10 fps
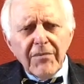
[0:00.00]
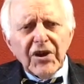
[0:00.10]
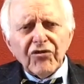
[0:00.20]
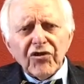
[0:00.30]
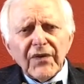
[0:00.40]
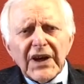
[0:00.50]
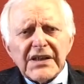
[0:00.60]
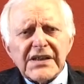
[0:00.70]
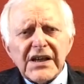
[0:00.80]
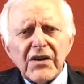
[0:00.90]
image of
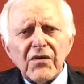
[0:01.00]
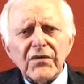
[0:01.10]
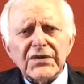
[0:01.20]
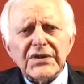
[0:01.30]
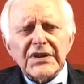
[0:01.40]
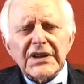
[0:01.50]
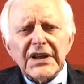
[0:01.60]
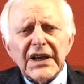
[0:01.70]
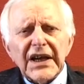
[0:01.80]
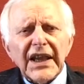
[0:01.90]
ourselves,
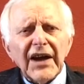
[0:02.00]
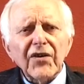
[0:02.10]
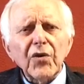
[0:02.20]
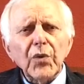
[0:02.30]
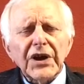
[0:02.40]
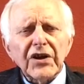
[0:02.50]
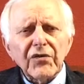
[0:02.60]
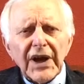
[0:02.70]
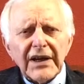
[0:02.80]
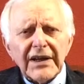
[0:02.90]
and how can we
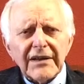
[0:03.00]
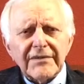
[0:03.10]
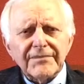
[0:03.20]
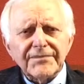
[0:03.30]
correct it?